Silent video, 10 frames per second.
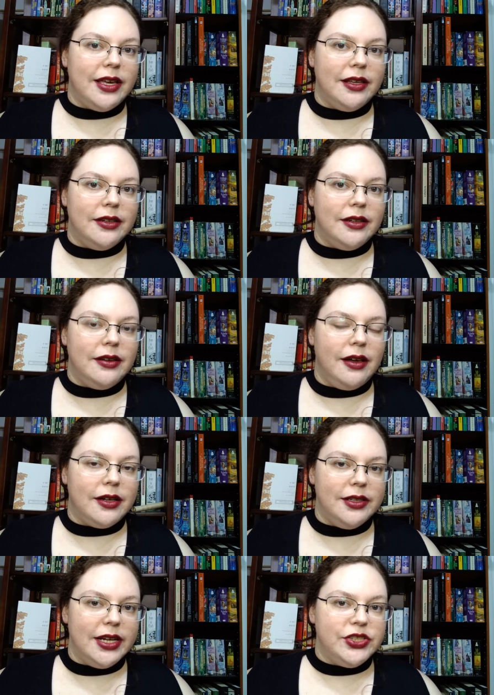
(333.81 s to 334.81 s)
con a
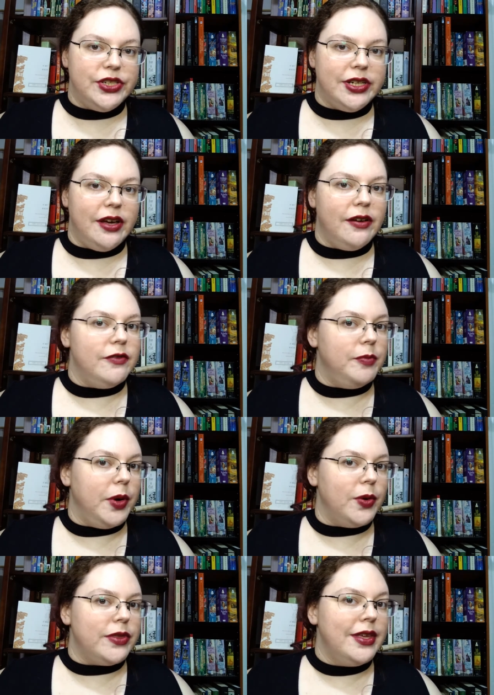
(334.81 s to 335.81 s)
collection of
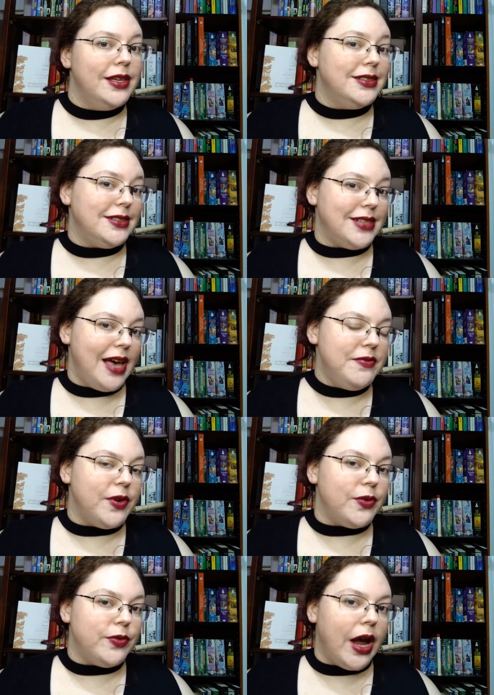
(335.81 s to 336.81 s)
both
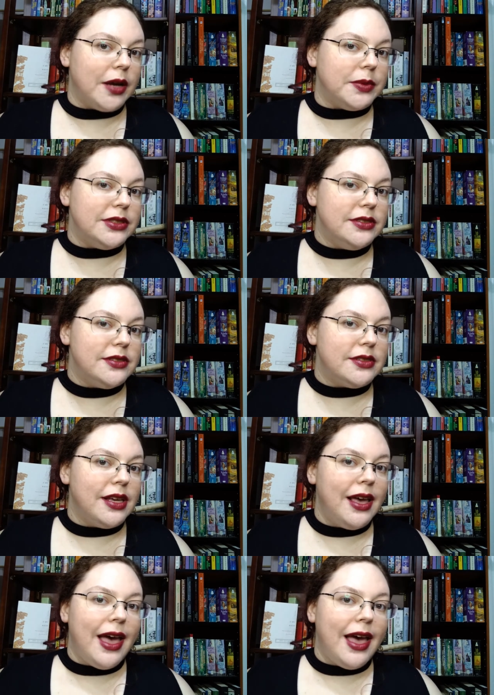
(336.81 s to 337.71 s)
Sappho fragments